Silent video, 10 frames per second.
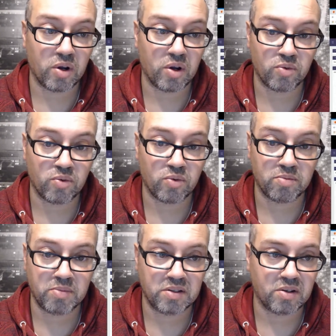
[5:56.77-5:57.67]
it's
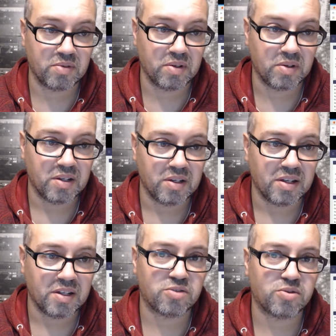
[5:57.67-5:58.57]
trying to mess up
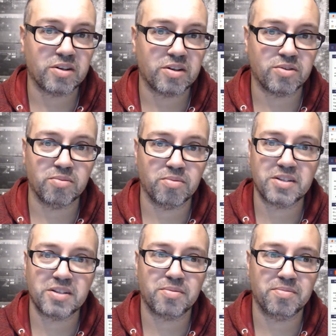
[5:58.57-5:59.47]
this
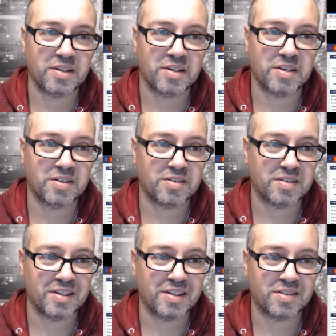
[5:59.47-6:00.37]
my first
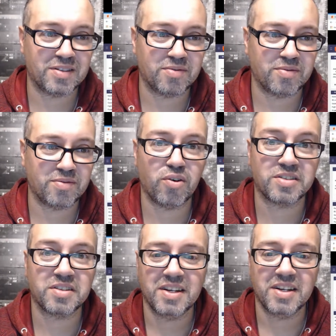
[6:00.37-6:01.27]
Essen
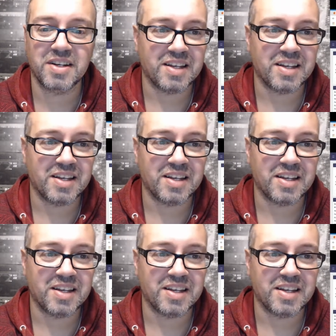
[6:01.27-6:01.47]
list ever.